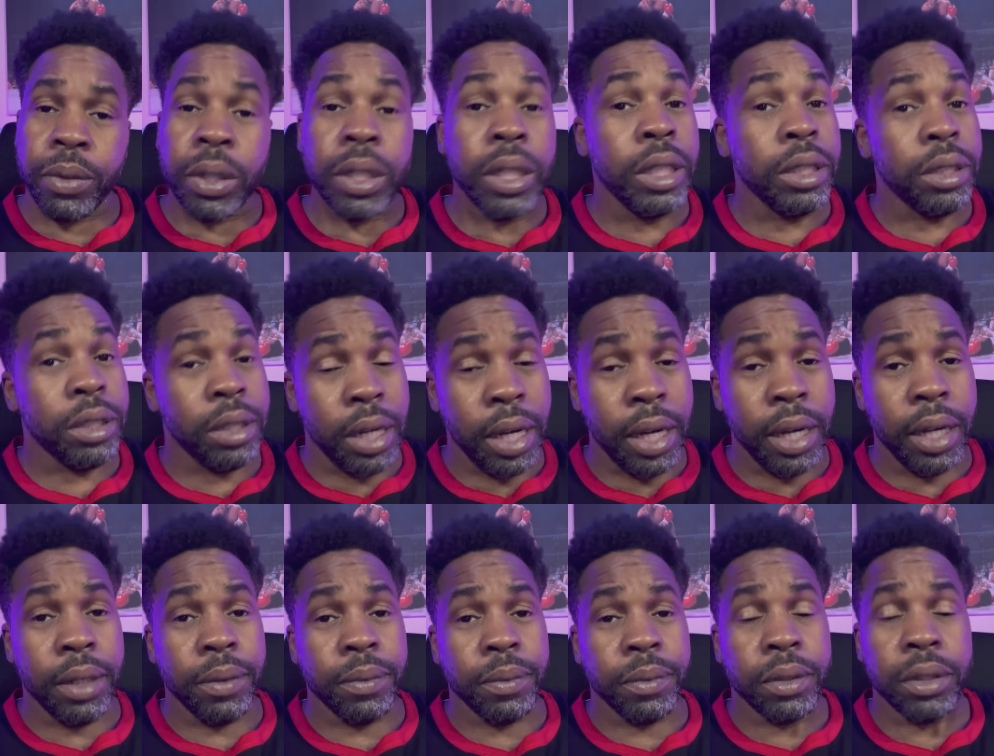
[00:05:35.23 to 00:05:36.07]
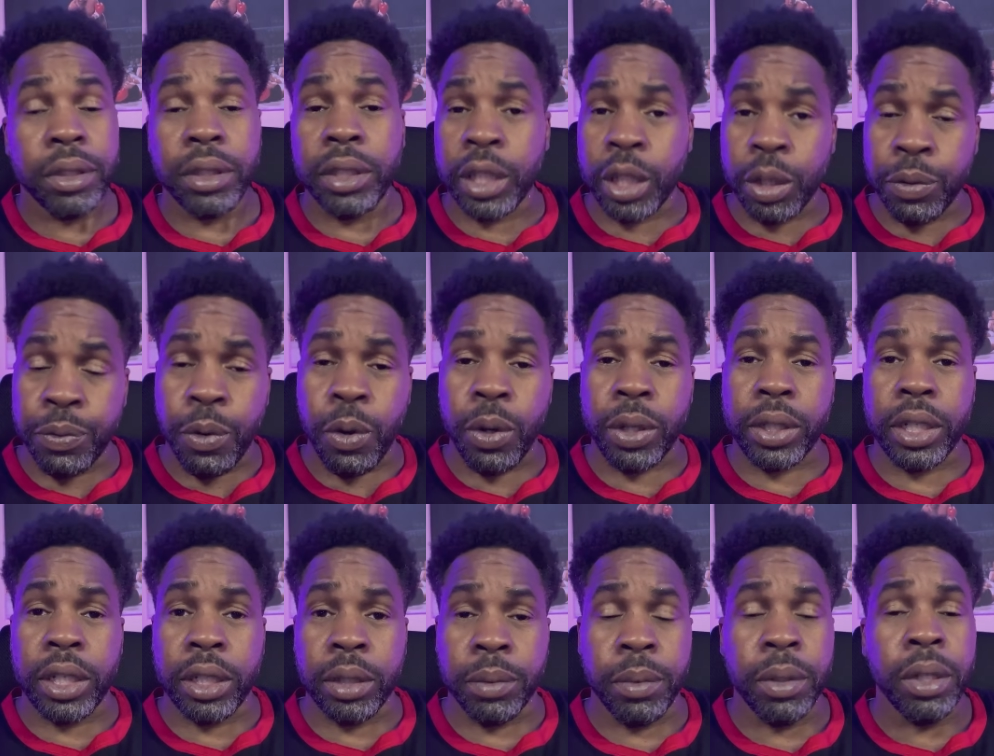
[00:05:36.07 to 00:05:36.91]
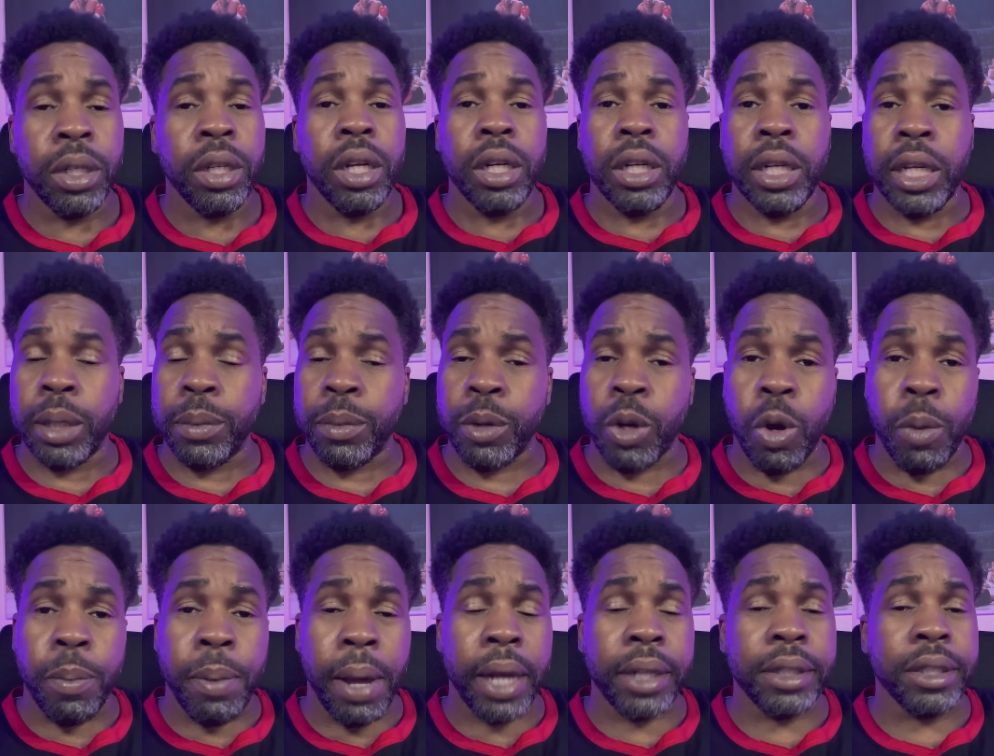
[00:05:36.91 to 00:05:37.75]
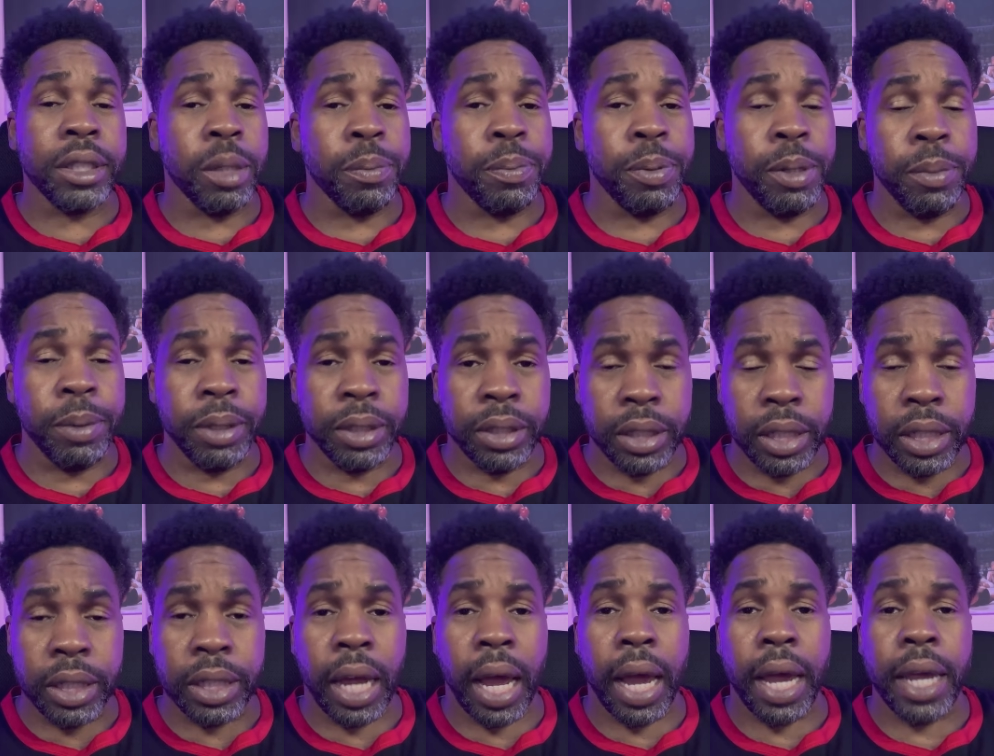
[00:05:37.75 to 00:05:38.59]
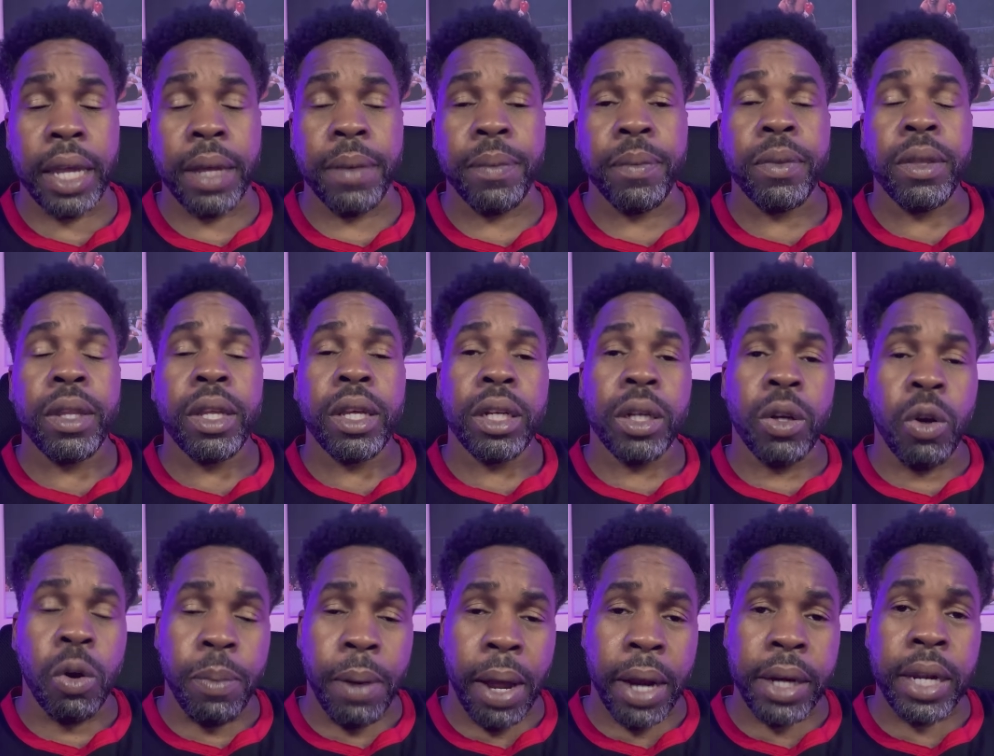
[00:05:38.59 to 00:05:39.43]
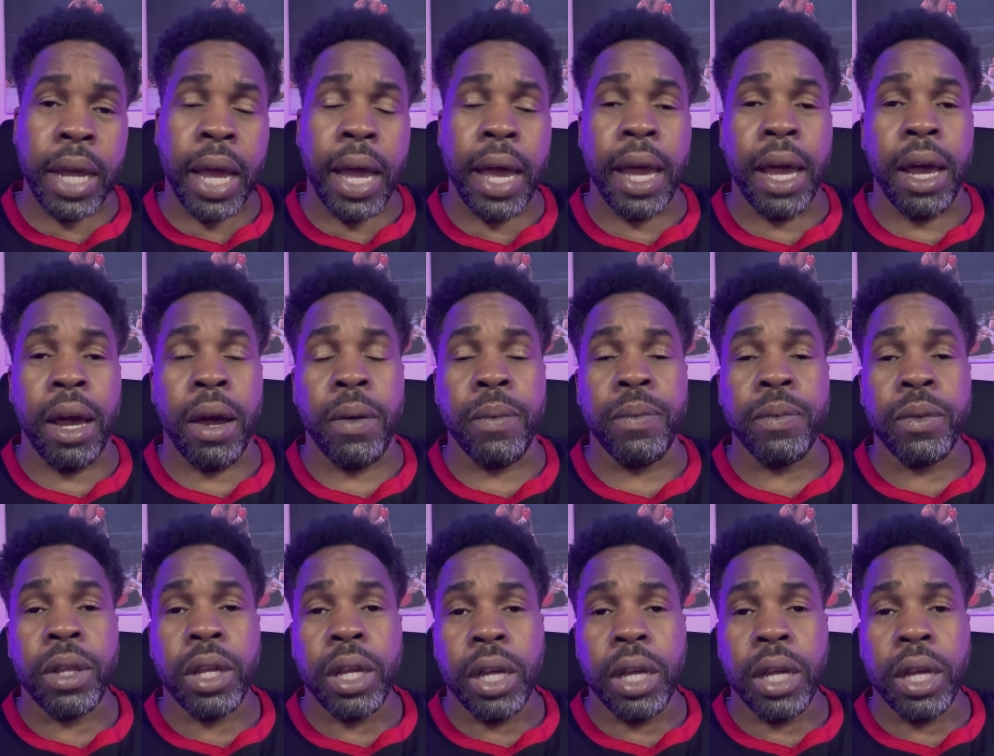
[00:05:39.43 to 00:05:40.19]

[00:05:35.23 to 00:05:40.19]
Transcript: He's done. Stick a fork in him. Let him go back to the PBC diet. Go back to Al.